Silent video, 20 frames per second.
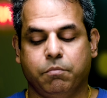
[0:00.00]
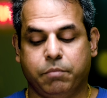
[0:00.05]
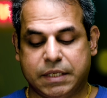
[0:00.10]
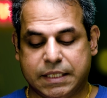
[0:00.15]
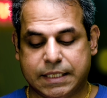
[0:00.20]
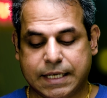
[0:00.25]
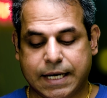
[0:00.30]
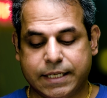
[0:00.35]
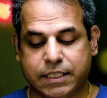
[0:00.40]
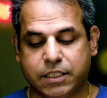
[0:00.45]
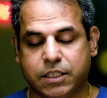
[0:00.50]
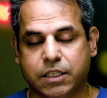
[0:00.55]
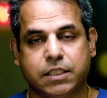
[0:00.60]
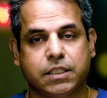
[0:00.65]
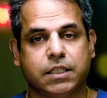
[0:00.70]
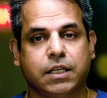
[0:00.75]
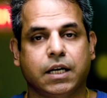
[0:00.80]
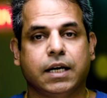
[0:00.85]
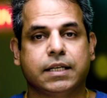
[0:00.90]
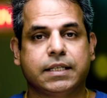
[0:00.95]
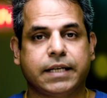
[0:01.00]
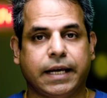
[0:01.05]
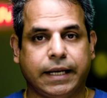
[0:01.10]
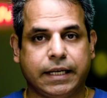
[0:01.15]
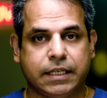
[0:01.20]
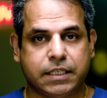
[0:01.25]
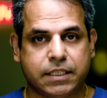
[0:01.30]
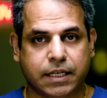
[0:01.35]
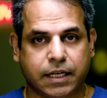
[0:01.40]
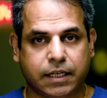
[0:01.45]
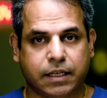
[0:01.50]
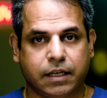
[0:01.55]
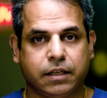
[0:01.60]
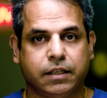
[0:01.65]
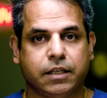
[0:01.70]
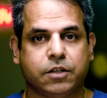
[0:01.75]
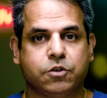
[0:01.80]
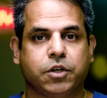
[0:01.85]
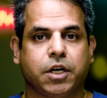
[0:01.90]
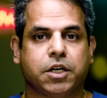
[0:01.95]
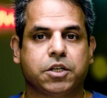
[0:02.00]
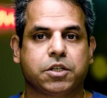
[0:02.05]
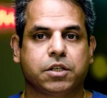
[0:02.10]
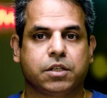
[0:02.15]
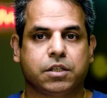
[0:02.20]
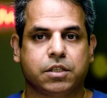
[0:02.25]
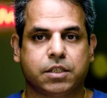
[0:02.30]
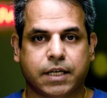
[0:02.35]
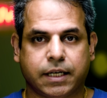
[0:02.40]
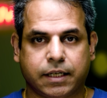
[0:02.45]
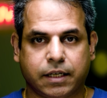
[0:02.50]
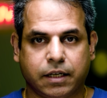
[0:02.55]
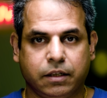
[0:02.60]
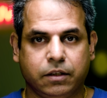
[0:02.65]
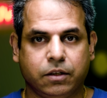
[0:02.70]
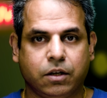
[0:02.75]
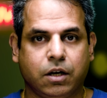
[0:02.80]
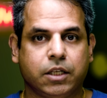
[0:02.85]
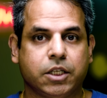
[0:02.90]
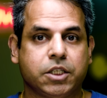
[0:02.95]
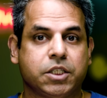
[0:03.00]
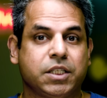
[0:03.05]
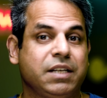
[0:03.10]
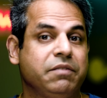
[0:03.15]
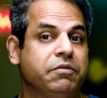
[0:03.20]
besides just attaining technical education, technical knowledge,